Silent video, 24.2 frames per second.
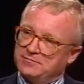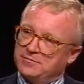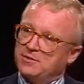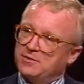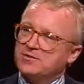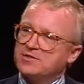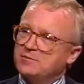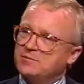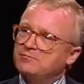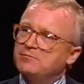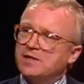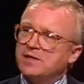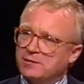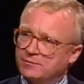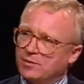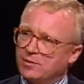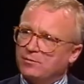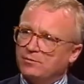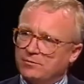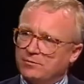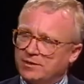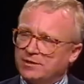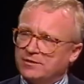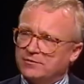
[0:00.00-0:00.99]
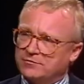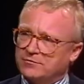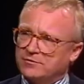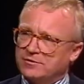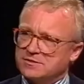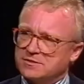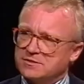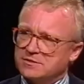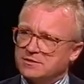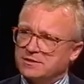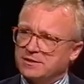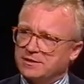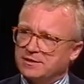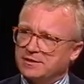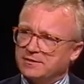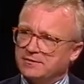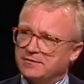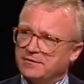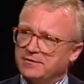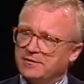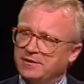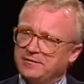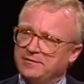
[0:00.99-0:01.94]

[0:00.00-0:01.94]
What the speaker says: There was a minimal interest in it.